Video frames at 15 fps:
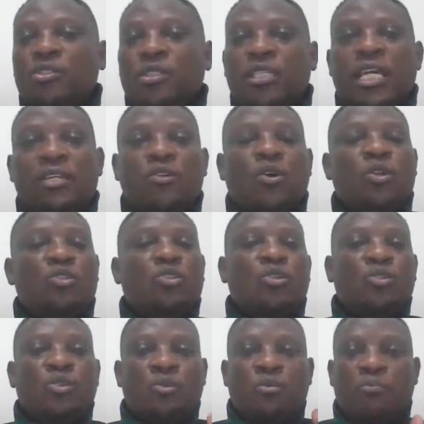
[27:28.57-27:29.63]
and also
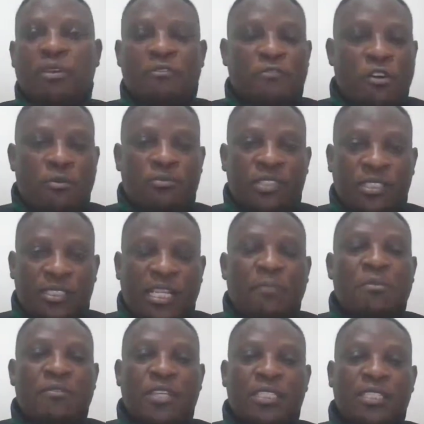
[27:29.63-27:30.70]
to perform some
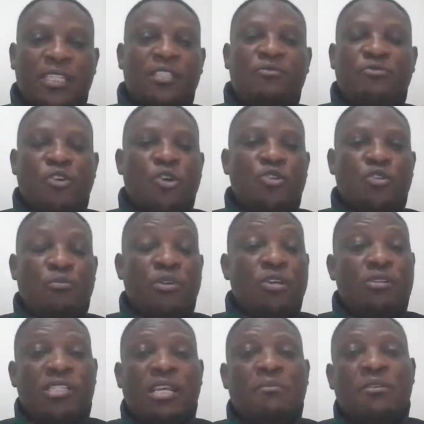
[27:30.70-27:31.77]
of the tests for you,
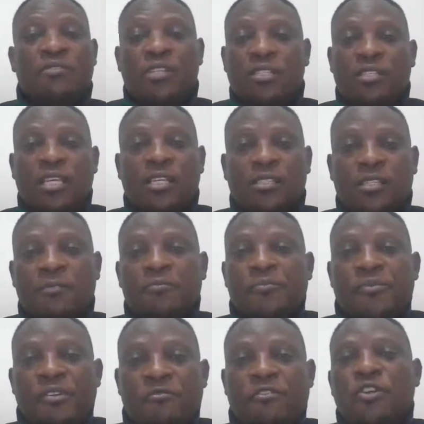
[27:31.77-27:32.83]
because some of these things,
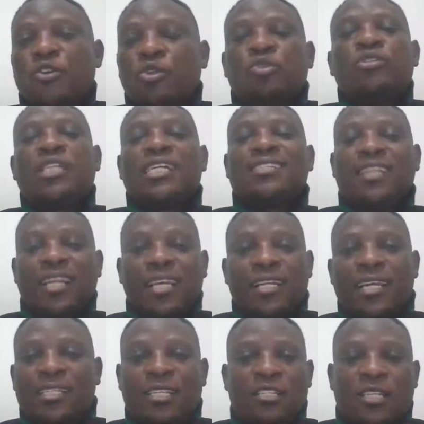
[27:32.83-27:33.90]
for you to just learn
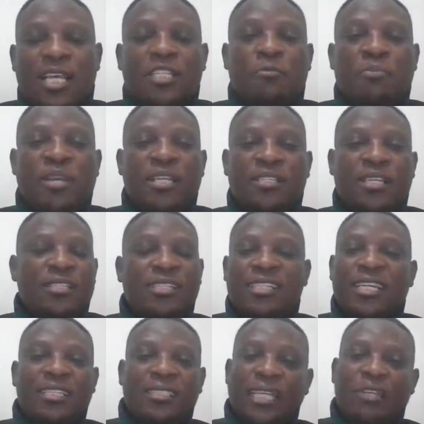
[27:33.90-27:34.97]
SPSS, it
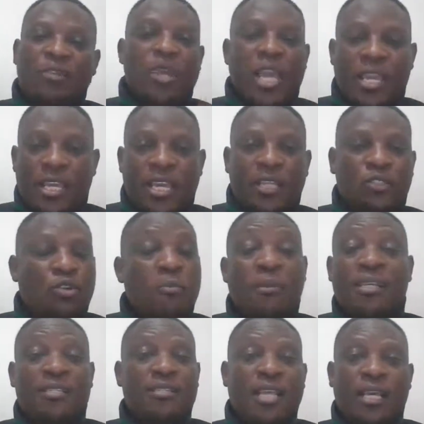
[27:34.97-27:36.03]
can take you a year to
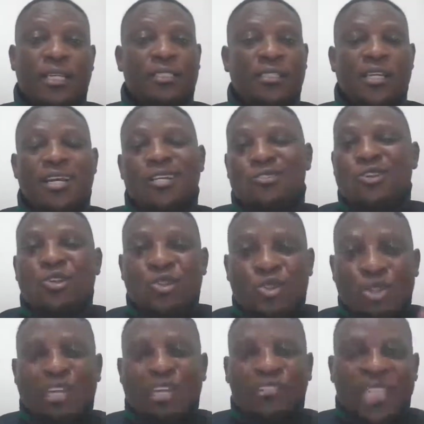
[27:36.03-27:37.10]
master it. So you
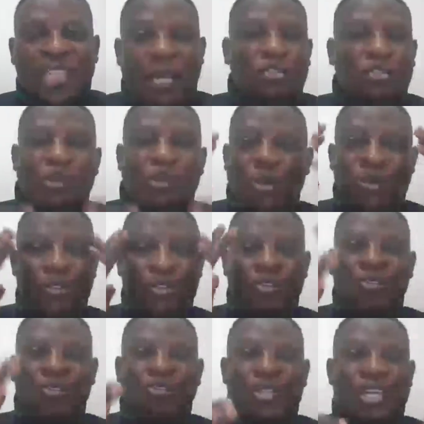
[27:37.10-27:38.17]
don't have time to be going
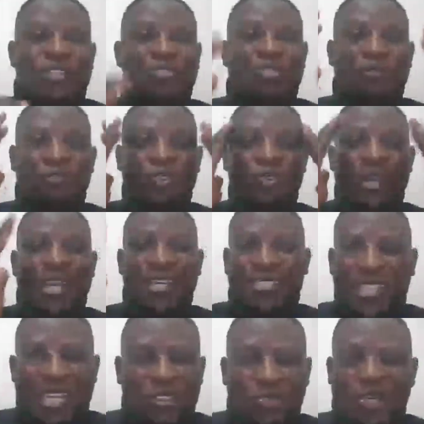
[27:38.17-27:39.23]
through to that software and
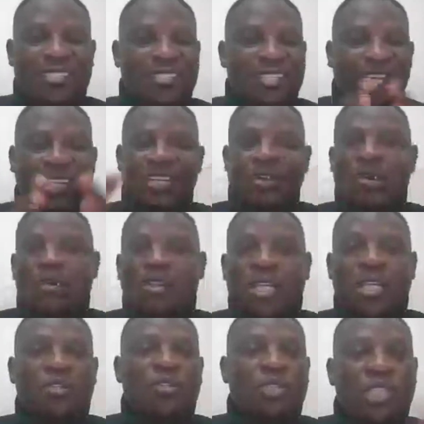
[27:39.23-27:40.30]
trying to understand and all
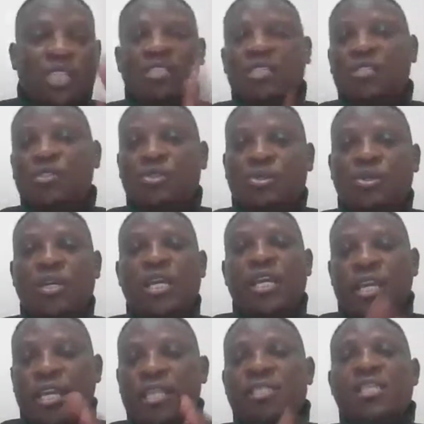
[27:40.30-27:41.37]
that. You just need to
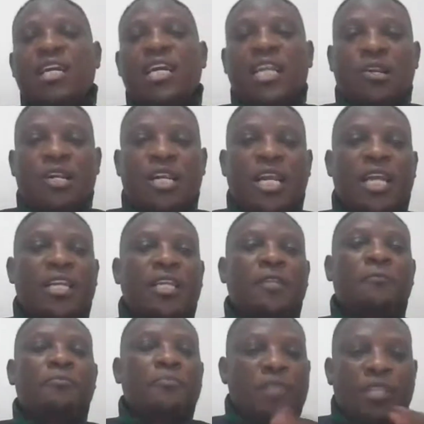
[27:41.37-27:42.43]
hit the ground running.
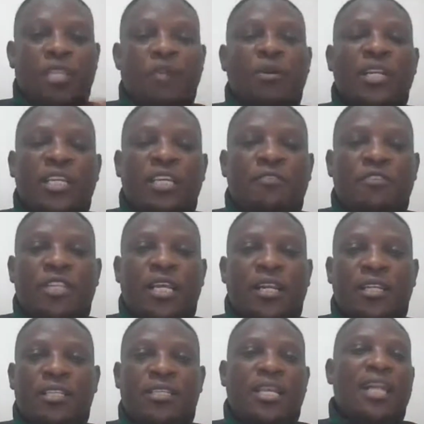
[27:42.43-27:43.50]
They will give you the
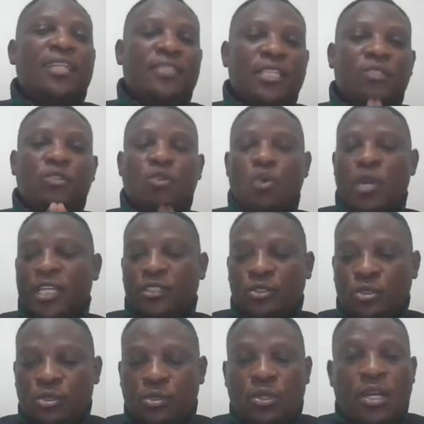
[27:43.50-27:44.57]
results, then you go and
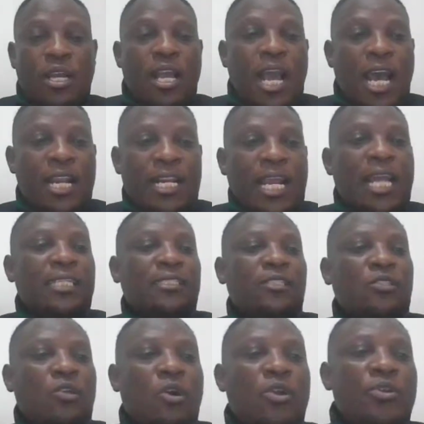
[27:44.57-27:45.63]
do
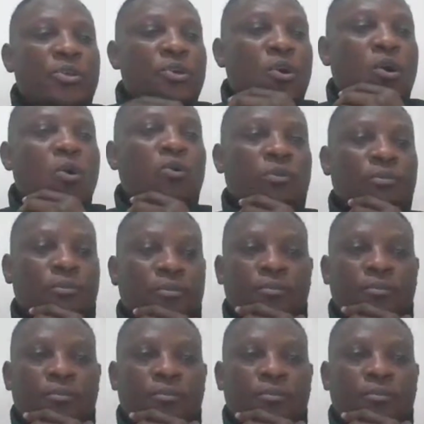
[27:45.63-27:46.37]
analysis on your own.